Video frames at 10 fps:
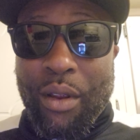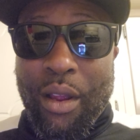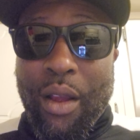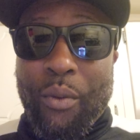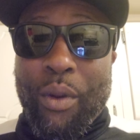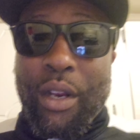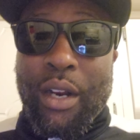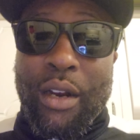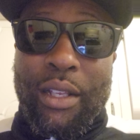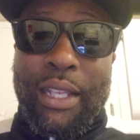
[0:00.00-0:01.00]
Uh, we're
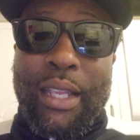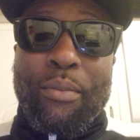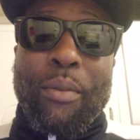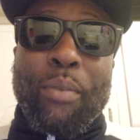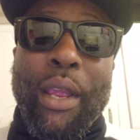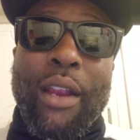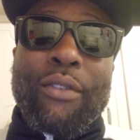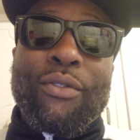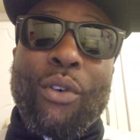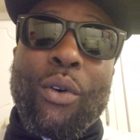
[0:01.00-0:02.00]
currently getting
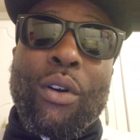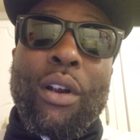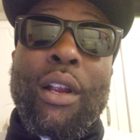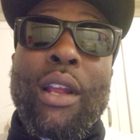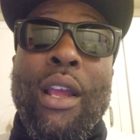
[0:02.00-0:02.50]
prepared for